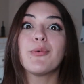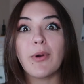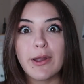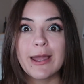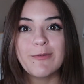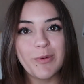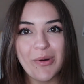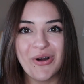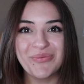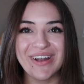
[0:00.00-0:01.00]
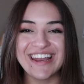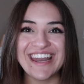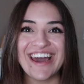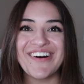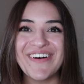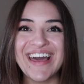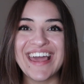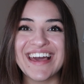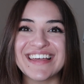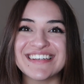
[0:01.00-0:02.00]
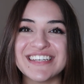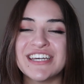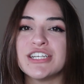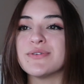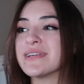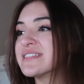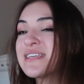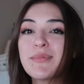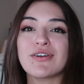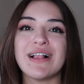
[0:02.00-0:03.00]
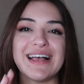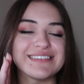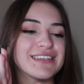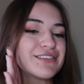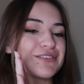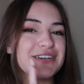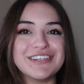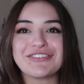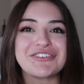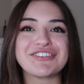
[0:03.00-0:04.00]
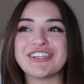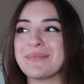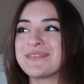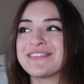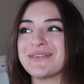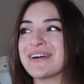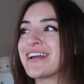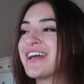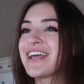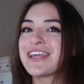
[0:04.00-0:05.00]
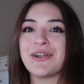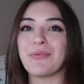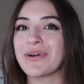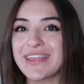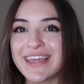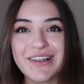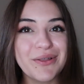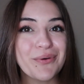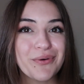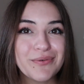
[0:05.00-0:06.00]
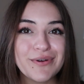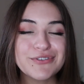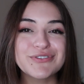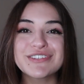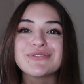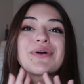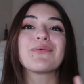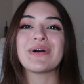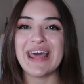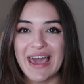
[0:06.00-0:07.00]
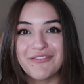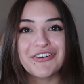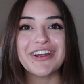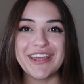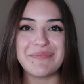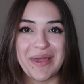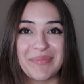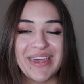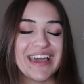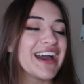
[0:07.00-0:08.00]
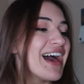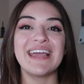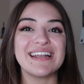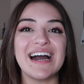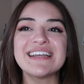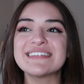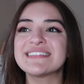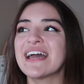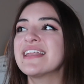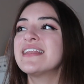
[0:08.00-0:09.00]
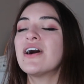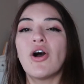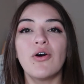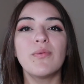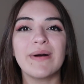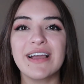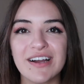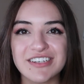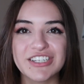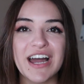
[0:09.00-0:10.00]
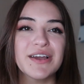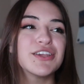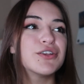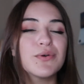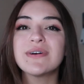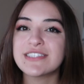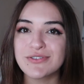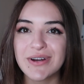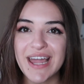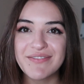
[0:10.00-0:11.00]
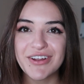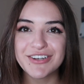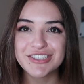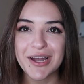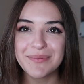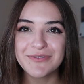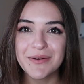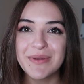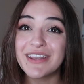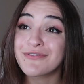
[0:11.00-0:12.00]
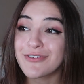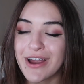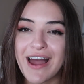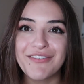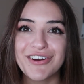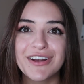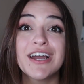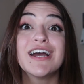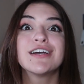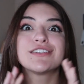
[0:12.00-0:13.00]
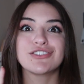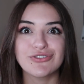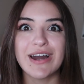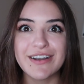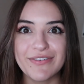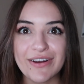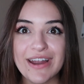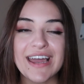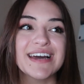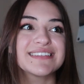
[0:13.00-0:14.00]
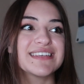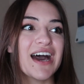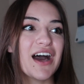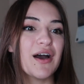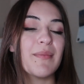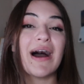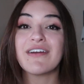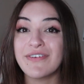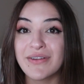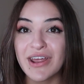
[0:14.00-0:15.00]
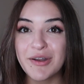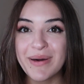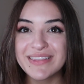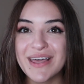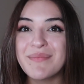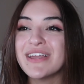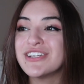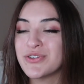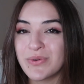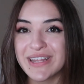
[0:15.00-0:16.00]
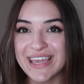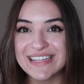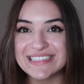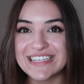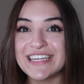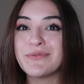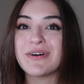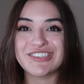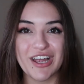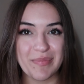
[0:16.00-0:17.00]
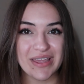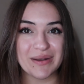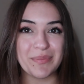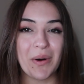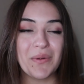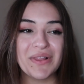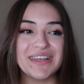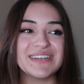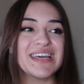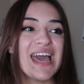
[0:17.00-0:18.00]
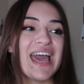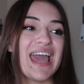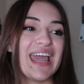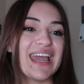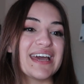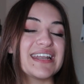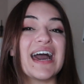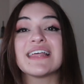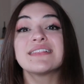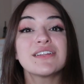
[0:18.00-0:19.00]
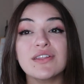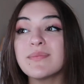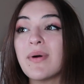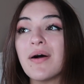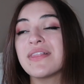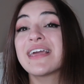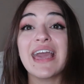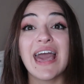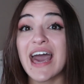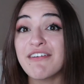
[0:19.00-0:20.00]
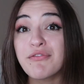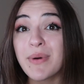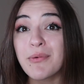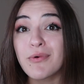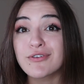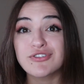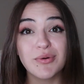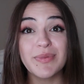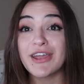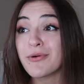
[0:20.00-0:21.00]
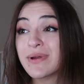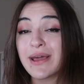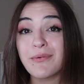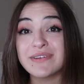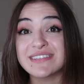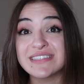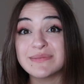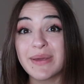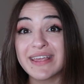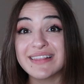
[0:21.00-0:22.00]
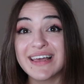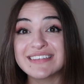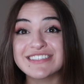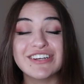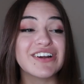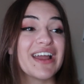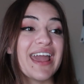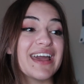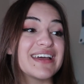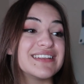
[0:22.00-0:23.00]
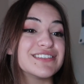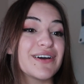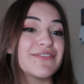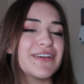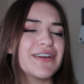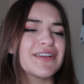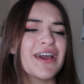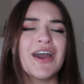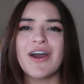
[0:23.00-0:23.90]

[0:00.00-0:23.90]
working from home right now and doing summer classes or internships or you know working at a local grocery store, whatever it may be. And I decided, oh my gosh, you know what store I have not shopped from in forever? Stradivarius. Um, I found out about them in 2018 while shopping shopping in Poland and I literally bought like half of my wardrobe there when I was in Spain last year and so I figured,